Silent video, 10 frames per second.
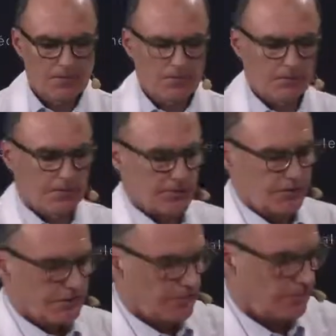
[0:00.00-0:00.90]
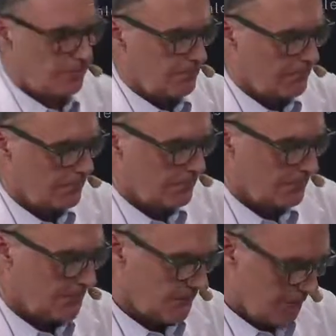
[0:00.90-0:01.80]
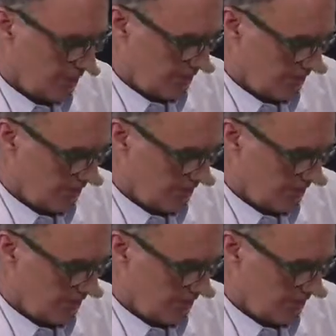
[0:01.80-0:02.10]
It's finished. Ça va?